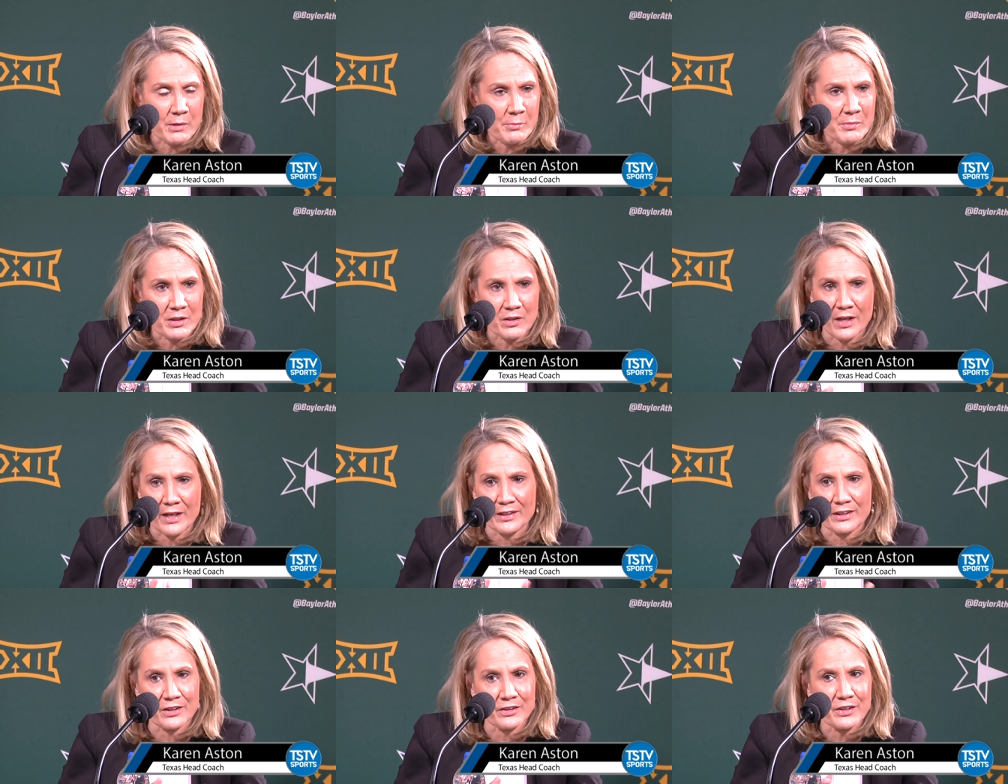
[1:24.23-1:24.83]
I mean,
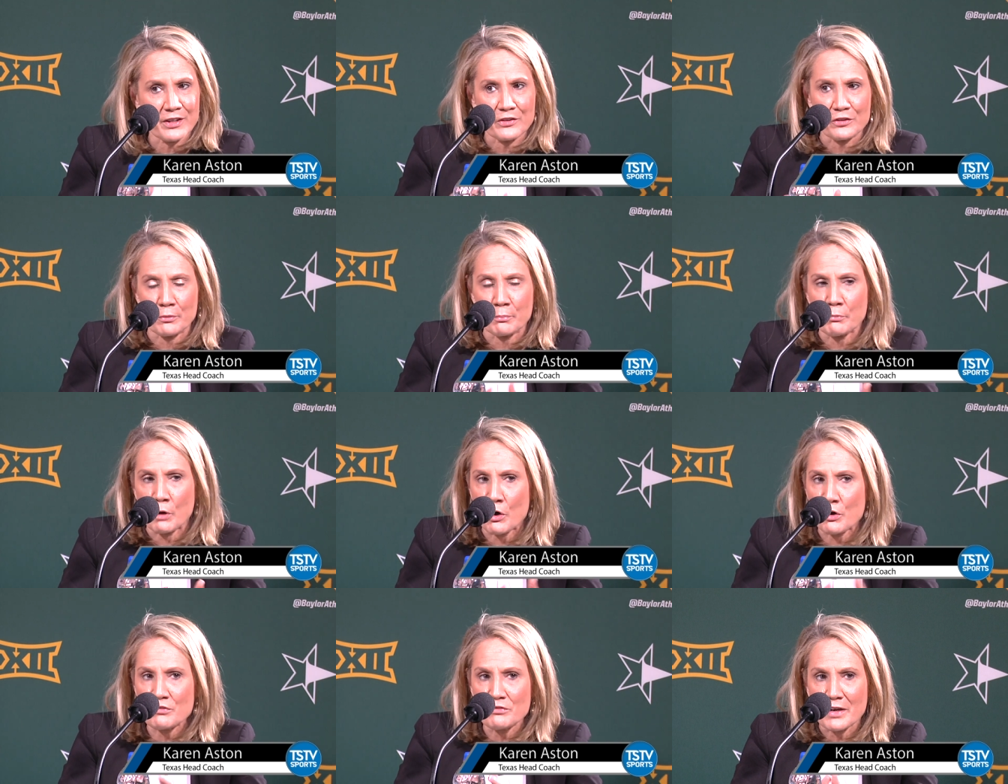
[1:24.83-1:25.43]
like they're either
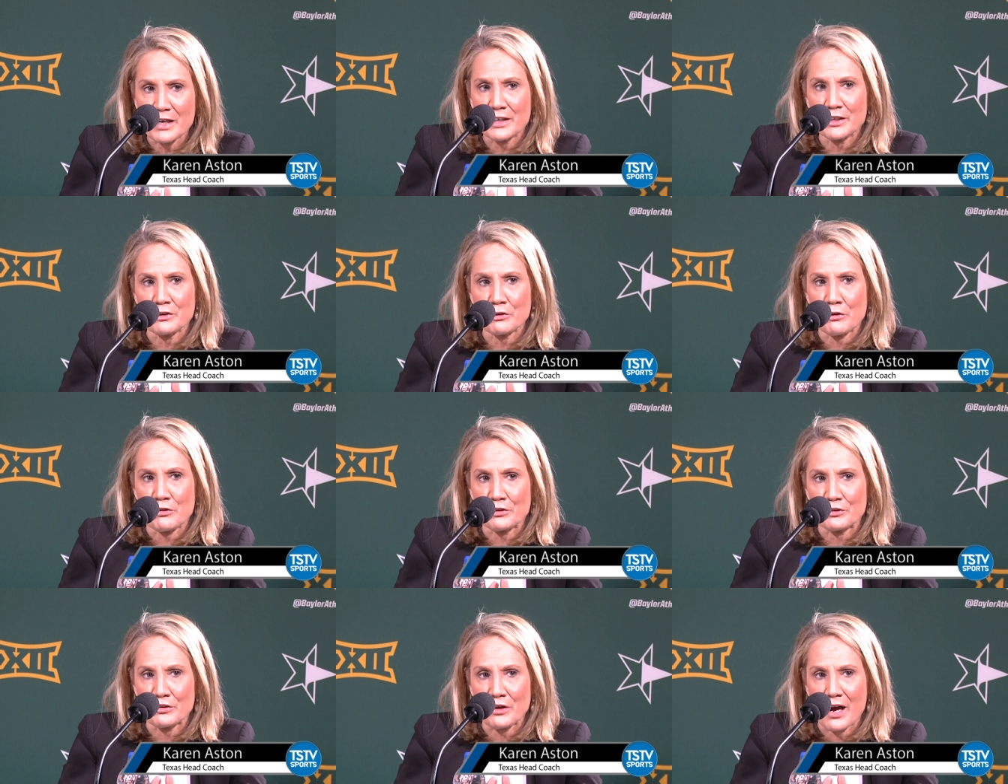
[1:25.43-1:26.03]
motivated
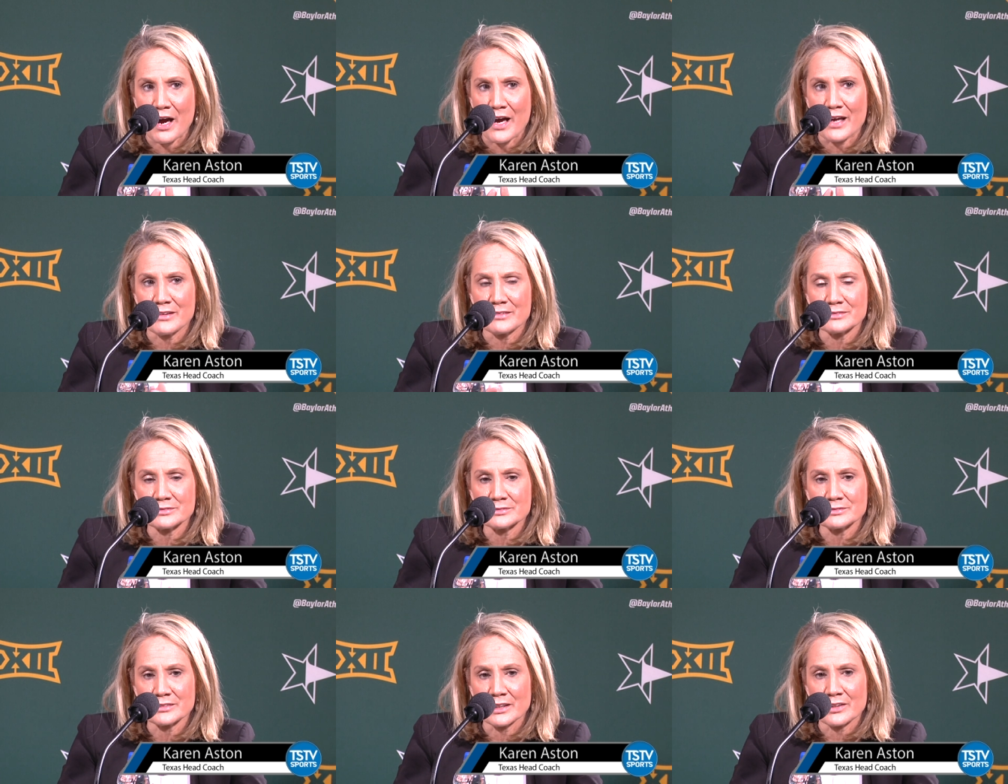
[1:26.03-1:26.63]
or they're not
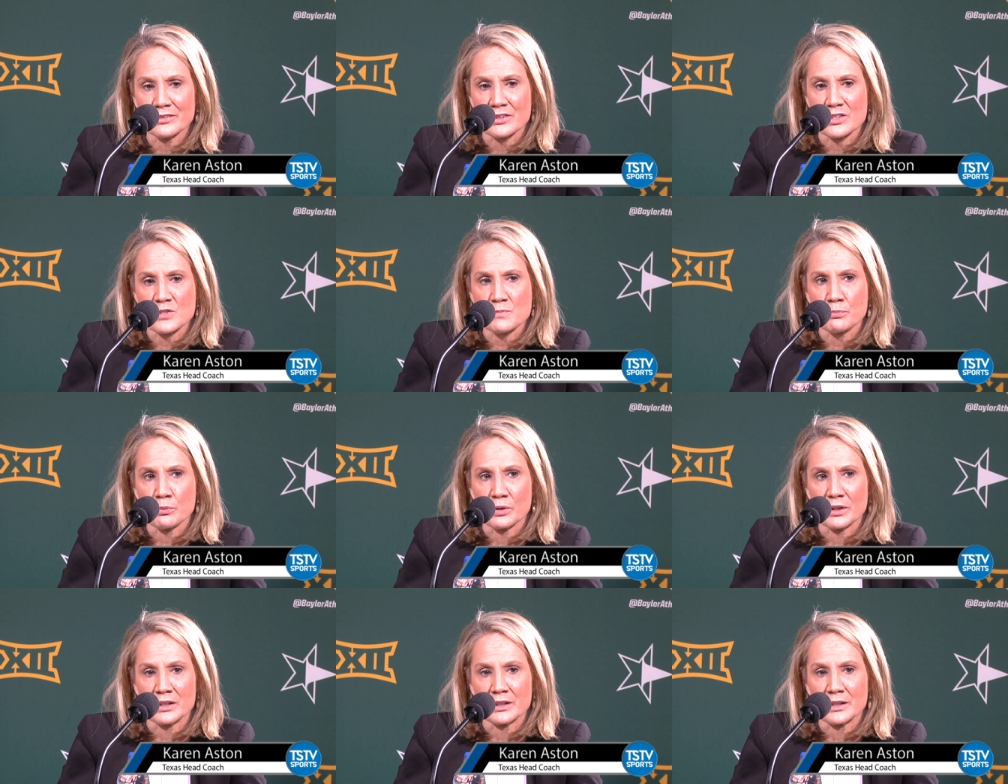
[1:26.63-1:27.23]
at this
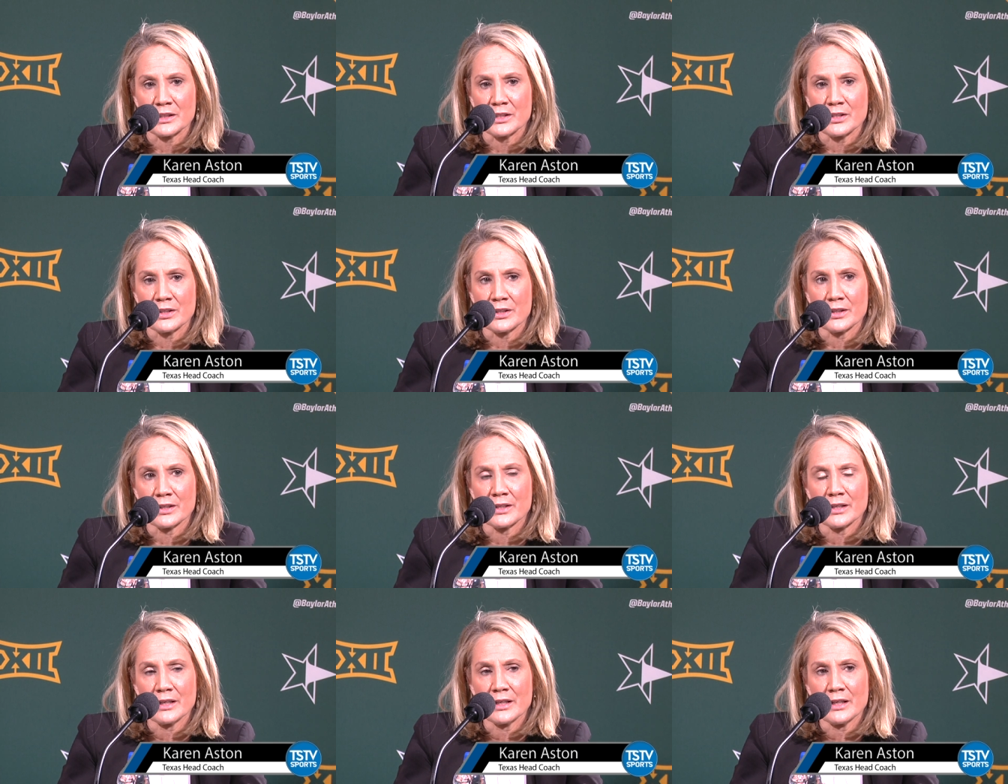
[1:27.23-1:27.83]
point in the year.